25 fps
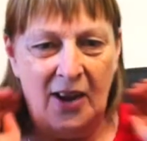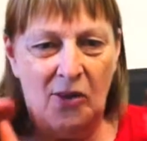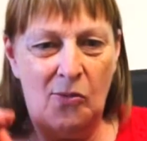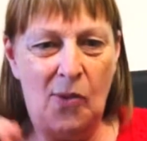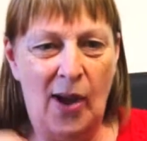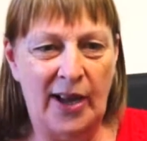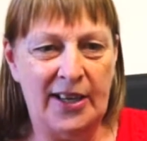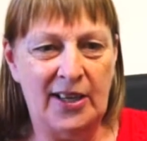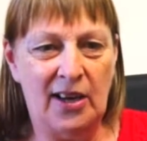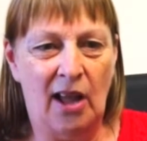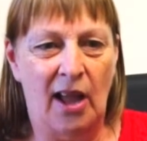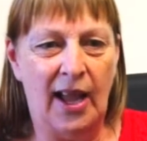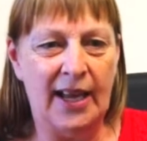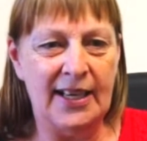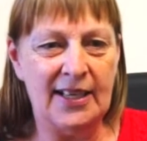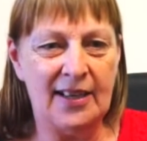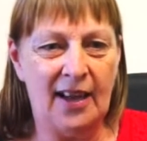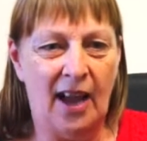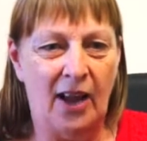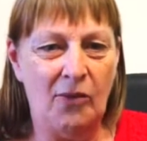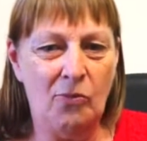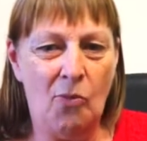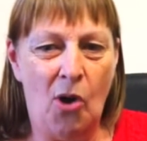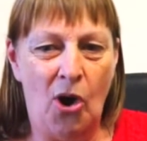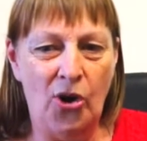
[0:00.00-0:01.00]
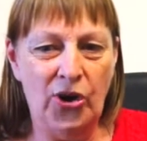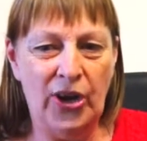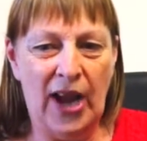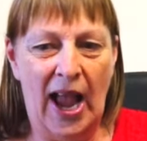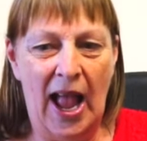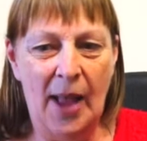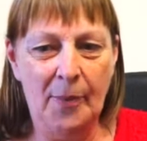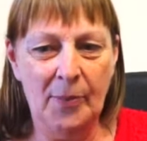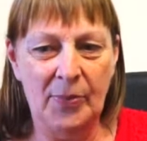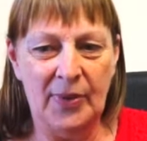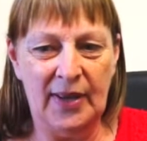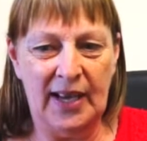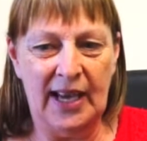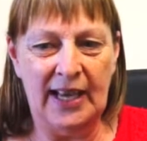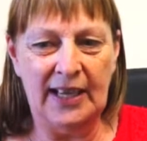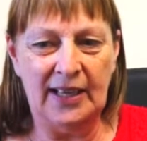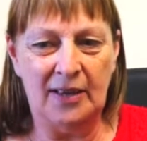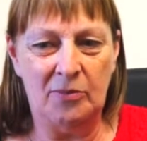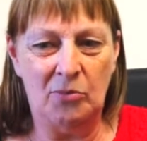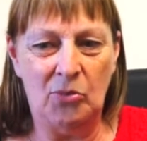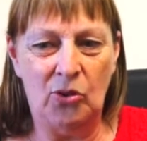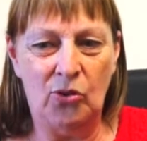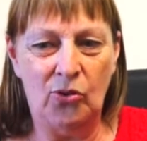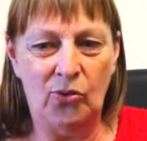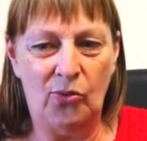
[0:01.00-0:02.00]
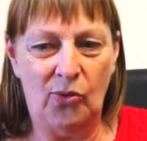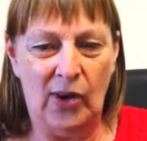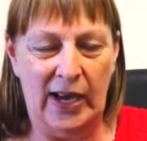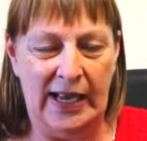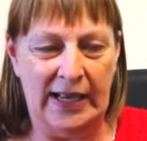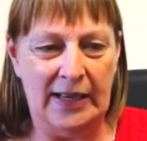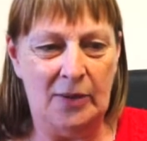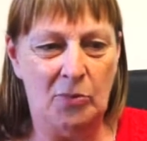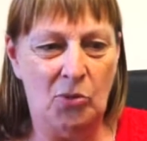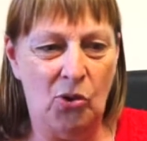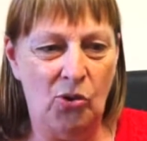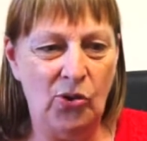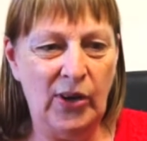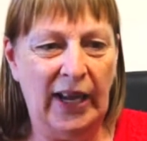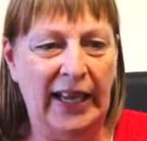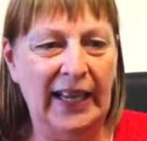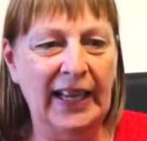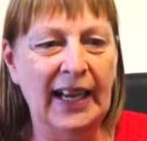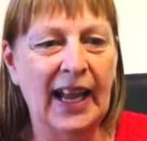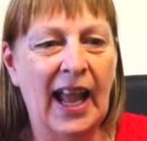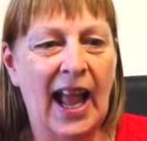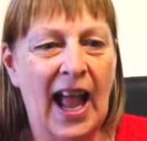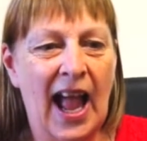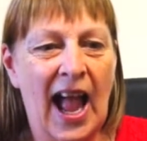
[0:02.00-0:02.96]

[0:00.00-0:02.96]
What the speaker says: One night I woke up in the morning